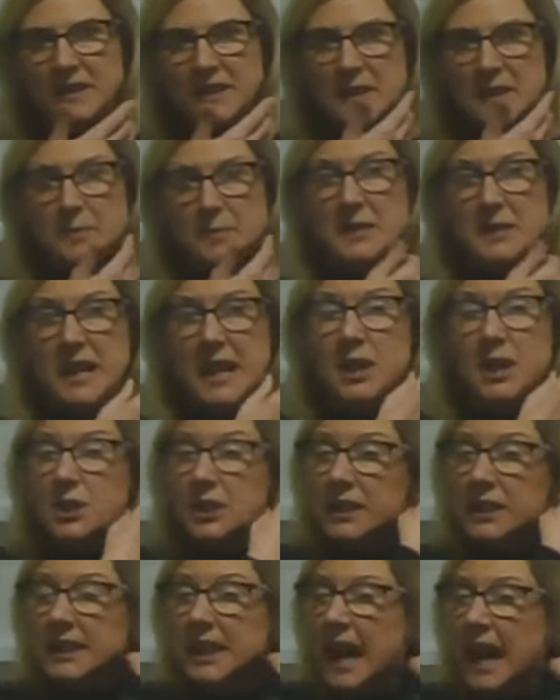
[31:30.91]
It's
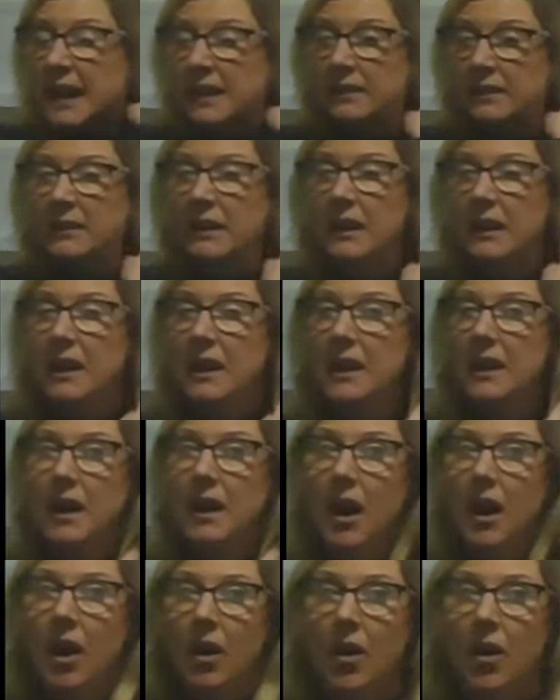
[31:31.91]
potentially getting
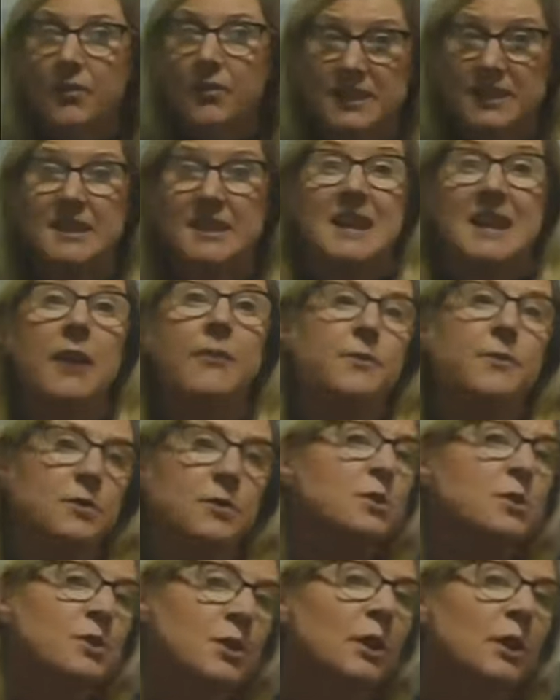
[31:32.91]
the staff
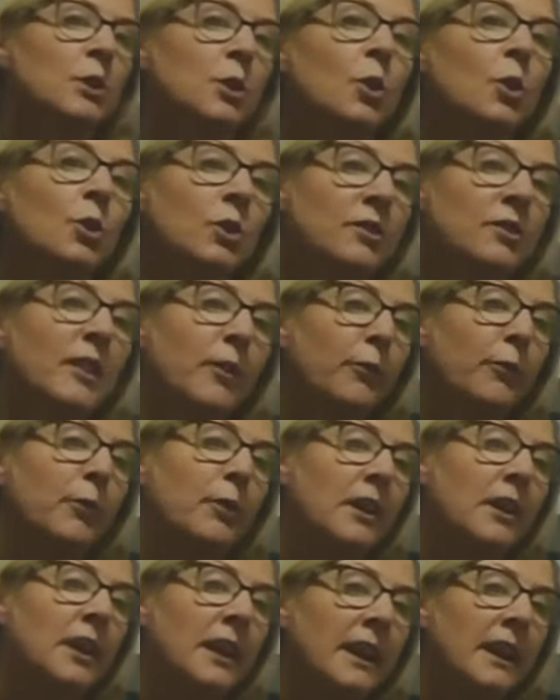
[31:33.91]
just to look
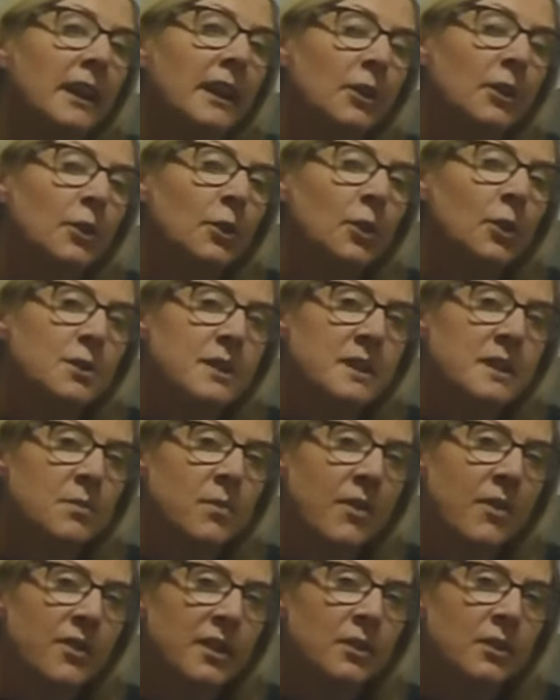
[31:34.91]
differently and notice
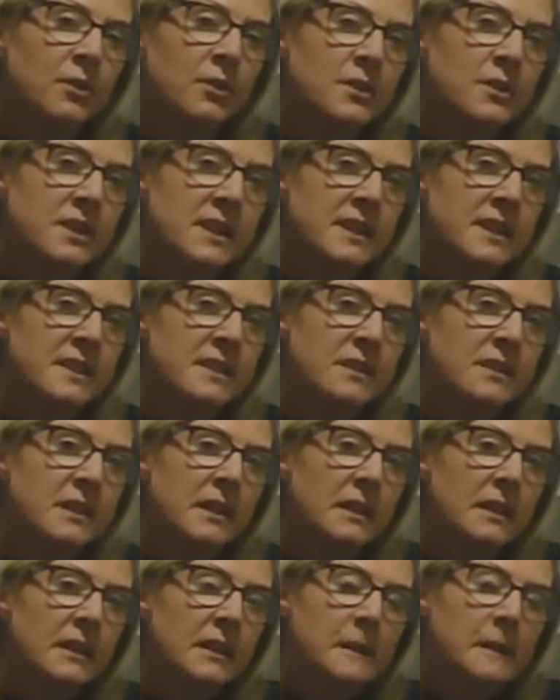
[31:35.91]
what they notice
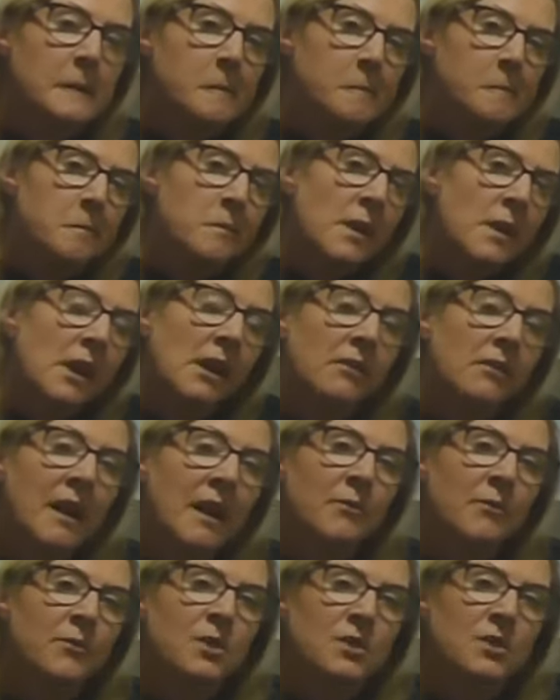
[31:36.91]

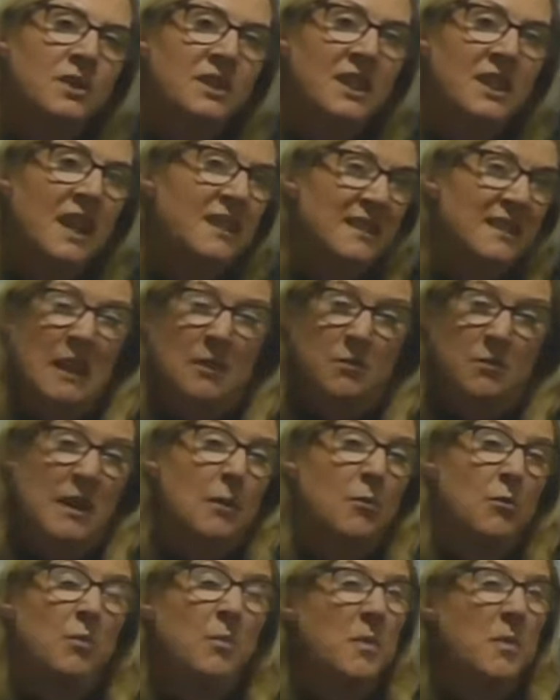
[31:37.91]
around those things. That
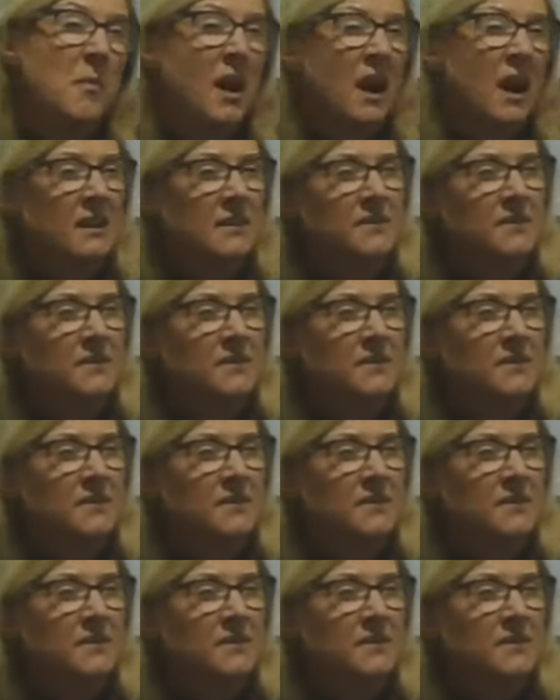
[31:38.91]
would be my advice.